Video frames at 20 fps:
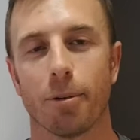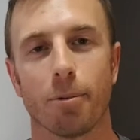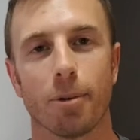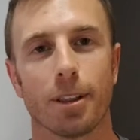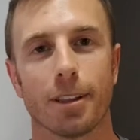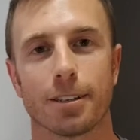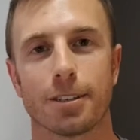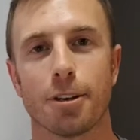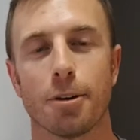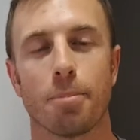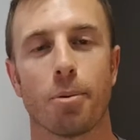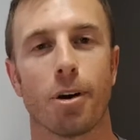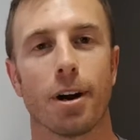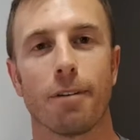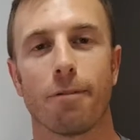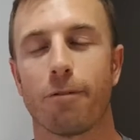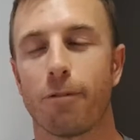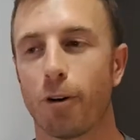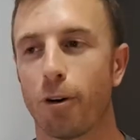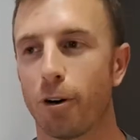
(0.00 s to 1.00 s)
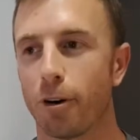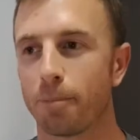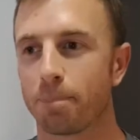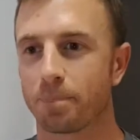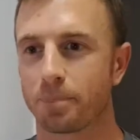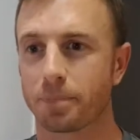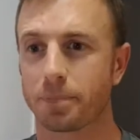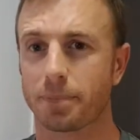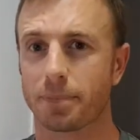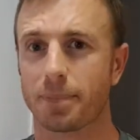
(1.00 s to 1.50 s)
with the 2.4,
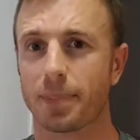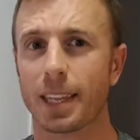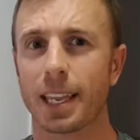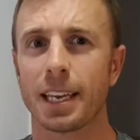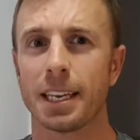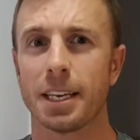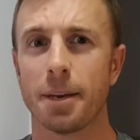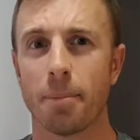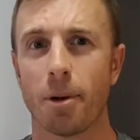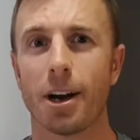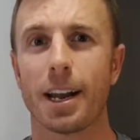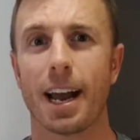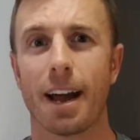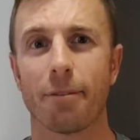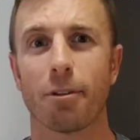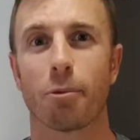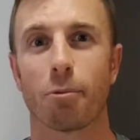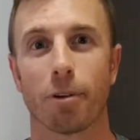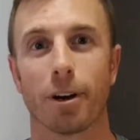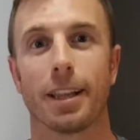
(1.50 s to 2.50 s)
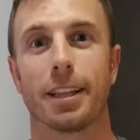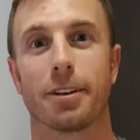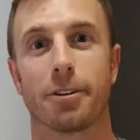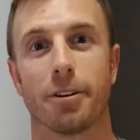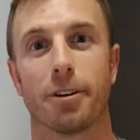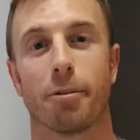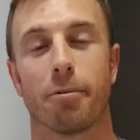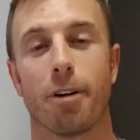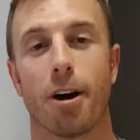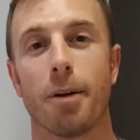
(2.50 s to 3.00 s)
you might have a really
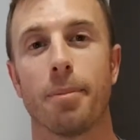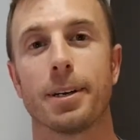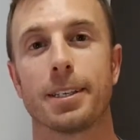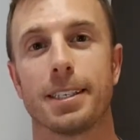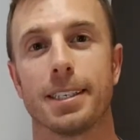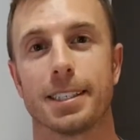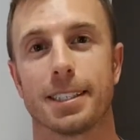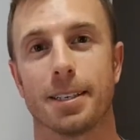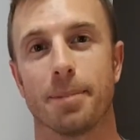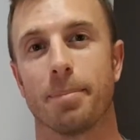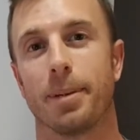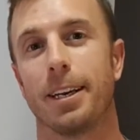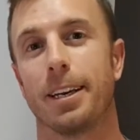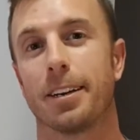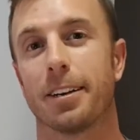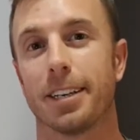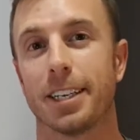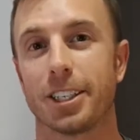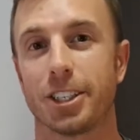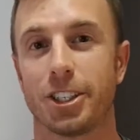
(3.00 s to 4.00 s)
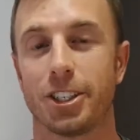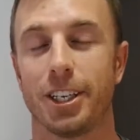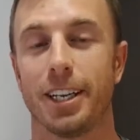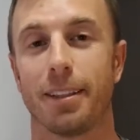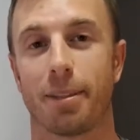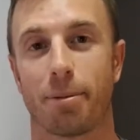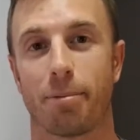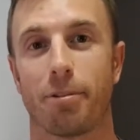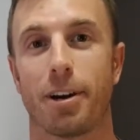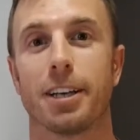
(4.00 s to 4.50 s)
good aerobic system, but you got a
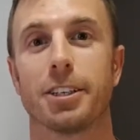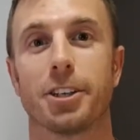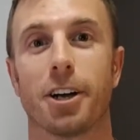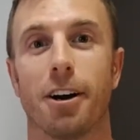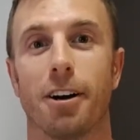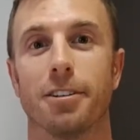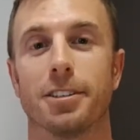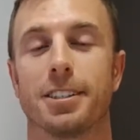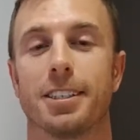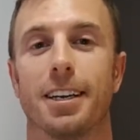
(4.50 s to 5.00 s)
shit threshold.